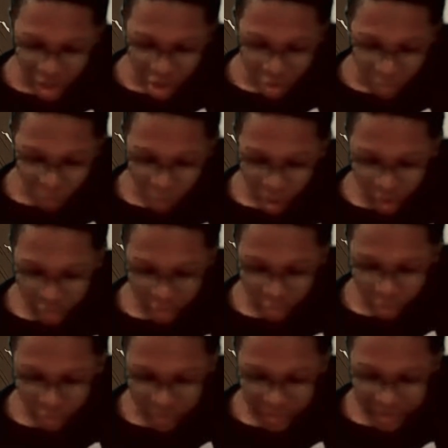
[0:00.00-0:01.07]
Wild
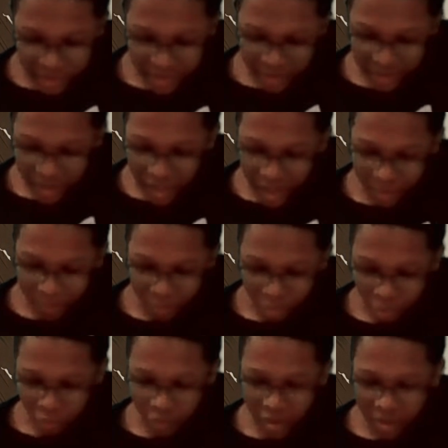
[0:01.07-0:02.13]
horses cannot
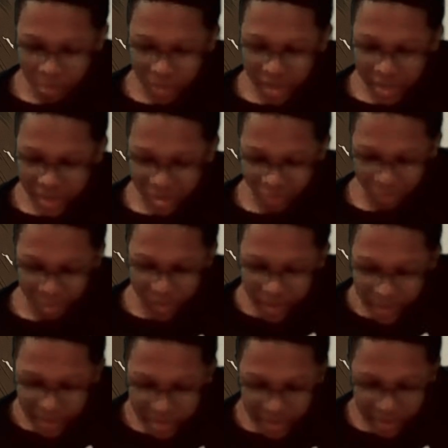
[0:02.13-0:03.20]
bring me to
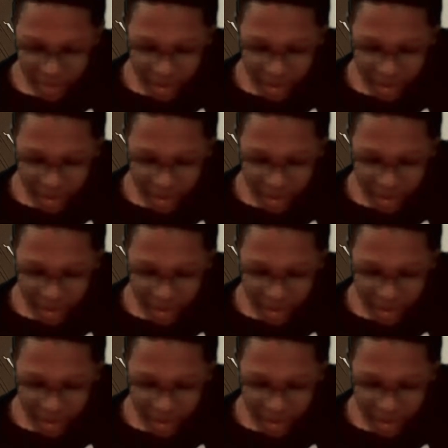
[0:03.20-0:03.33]
repeat.